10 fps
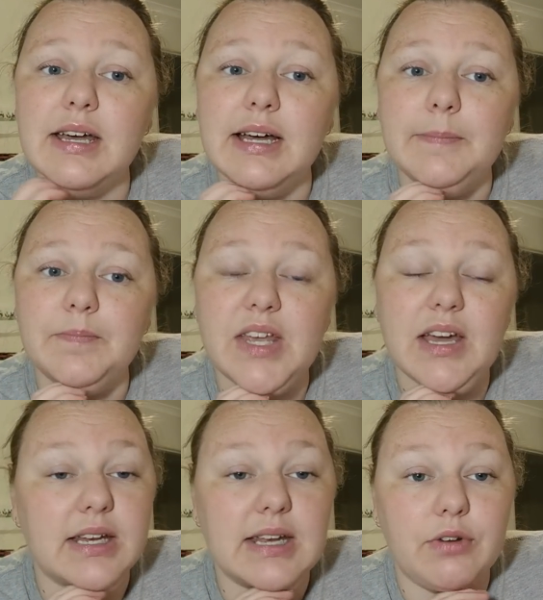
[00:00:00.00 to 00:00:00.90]
Um,
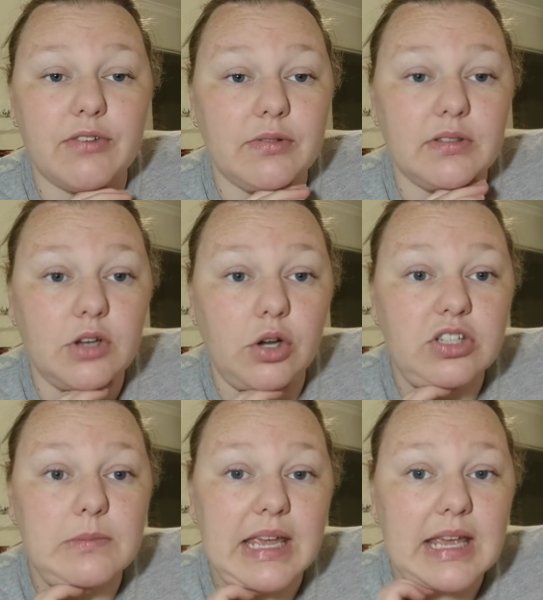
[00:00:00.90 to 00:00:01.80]
yeah, I never even
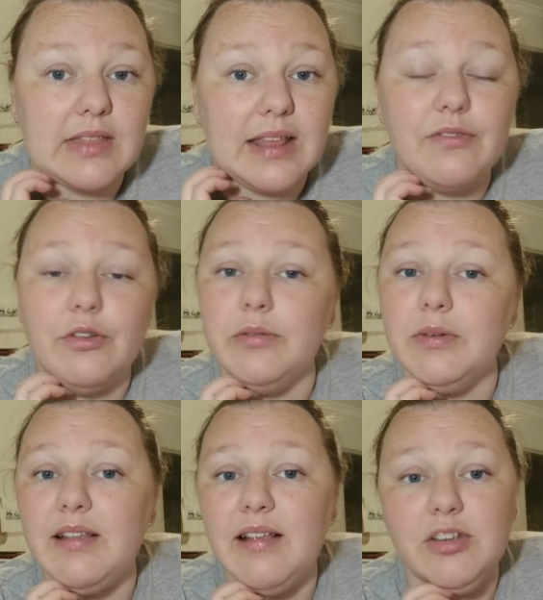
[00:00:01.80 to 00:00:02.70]
got to making things for them
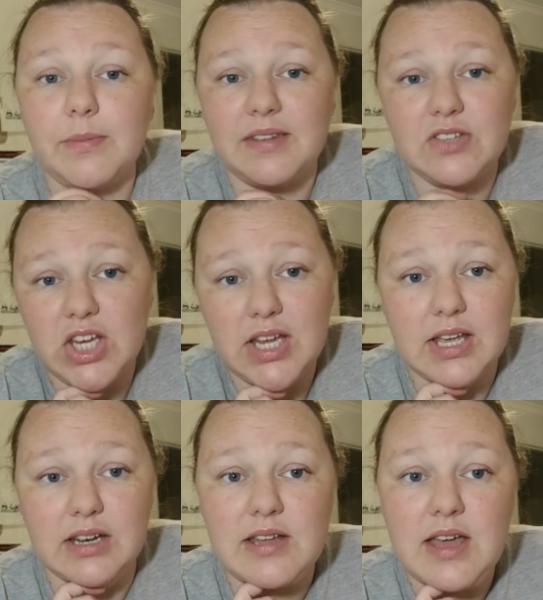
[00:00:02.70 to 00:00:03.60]
because I stopped
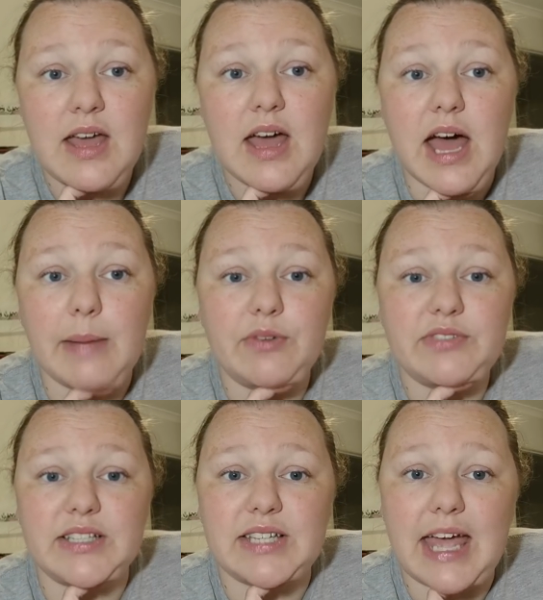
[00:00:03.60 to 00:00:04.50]
stitching and I
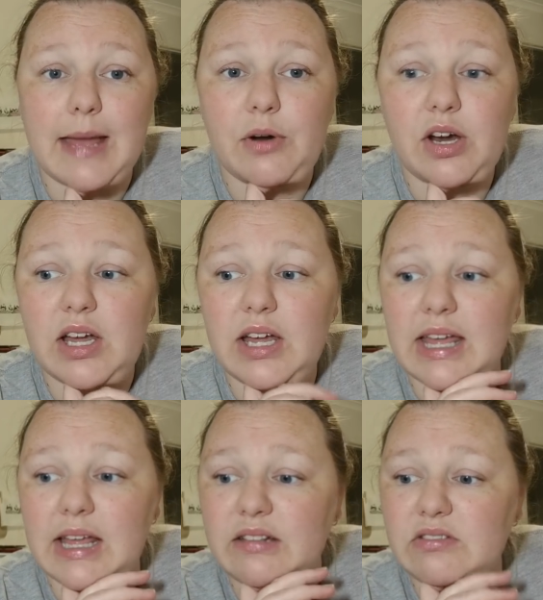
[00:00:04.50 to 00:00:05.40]
moved down to Canberra
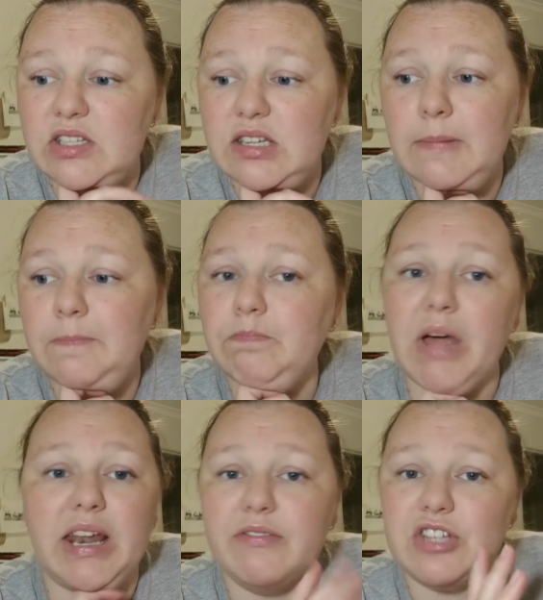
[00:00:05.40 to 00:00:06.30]
and
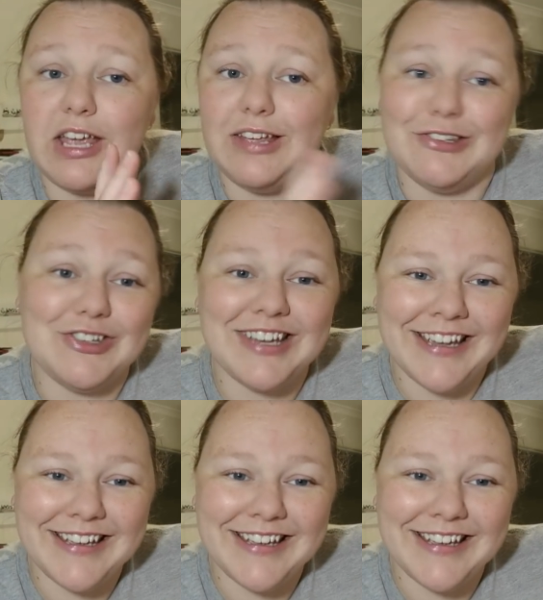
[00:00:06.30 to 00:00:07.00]
my life changed.